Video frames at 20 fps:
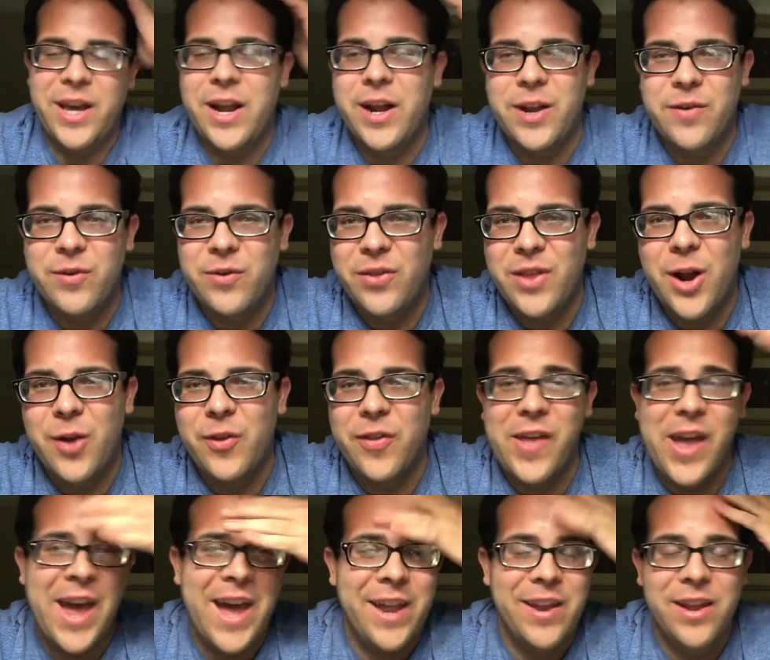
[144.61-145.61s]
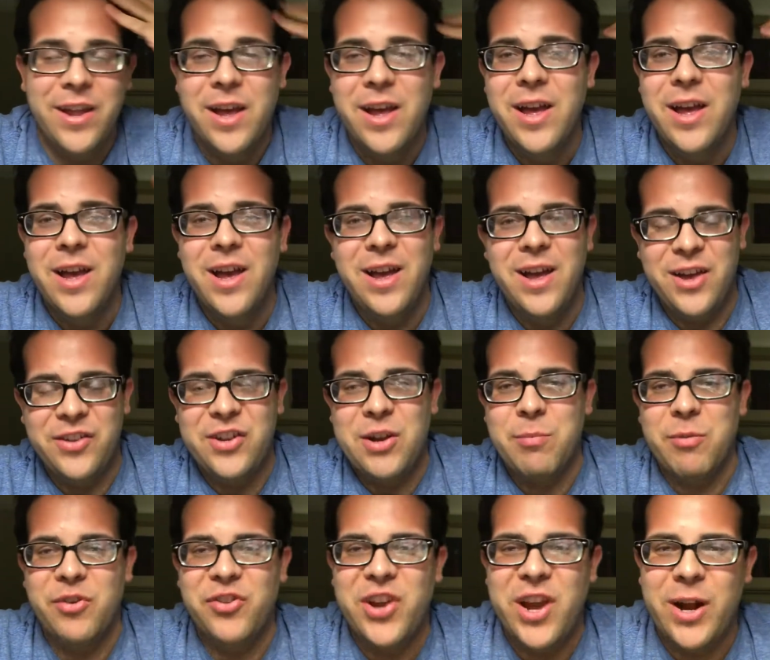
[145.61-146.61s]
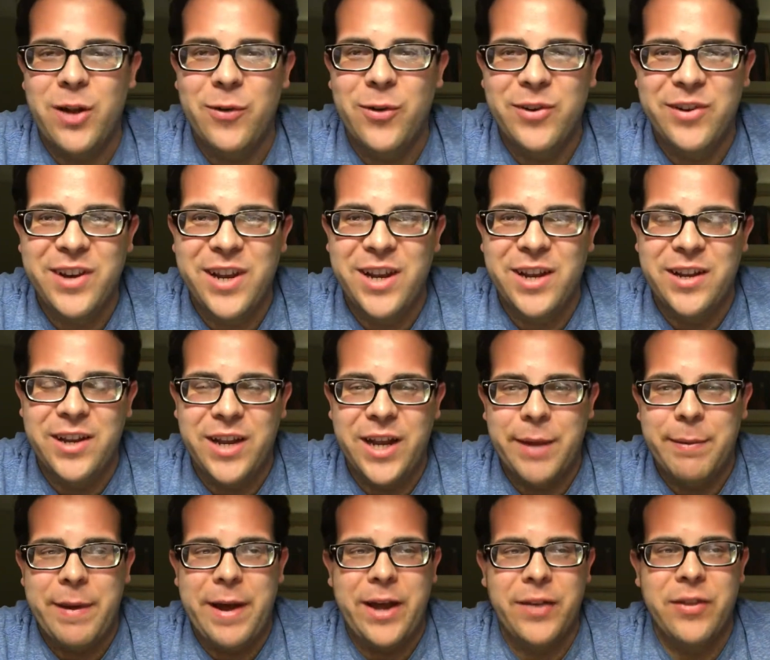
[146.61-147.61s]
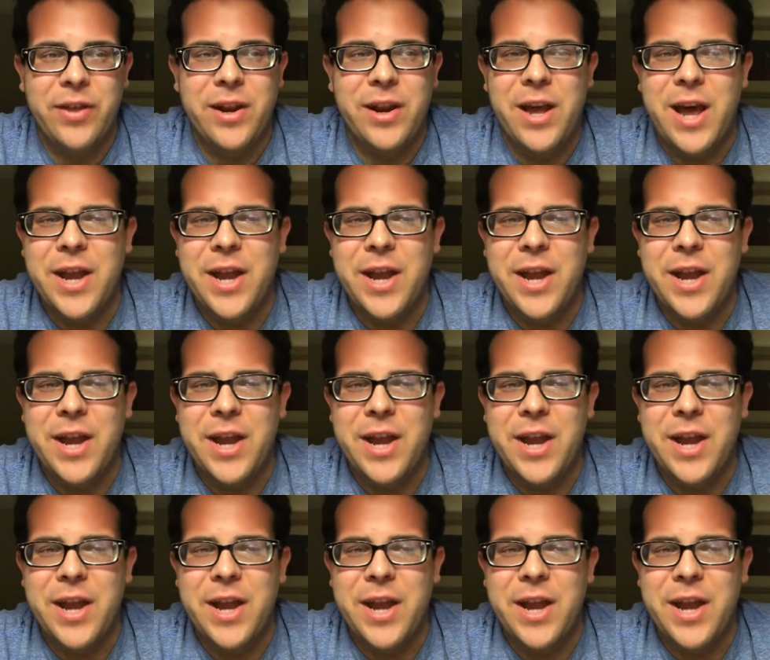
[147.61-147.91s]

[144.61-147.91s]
I don't think they had a separate channel for Teen Nick back then.